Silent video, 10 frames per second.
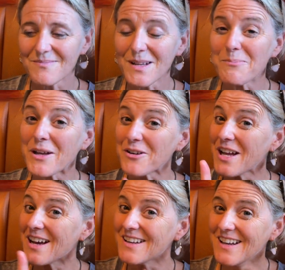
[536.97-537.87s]
Better
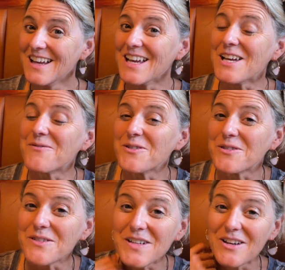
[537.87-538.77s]
yet, if you
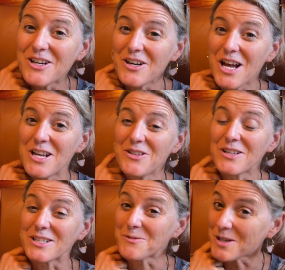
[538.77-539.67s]
live down here and you'd
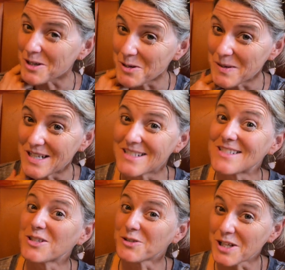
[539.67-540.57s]
like to work at Oma's,
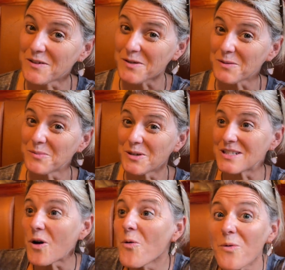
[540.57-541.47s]
they're looking for employees.
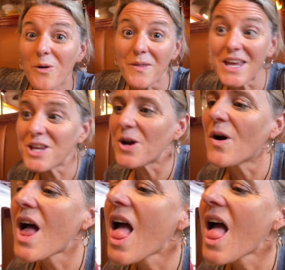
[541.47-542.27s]
Oh, thank you.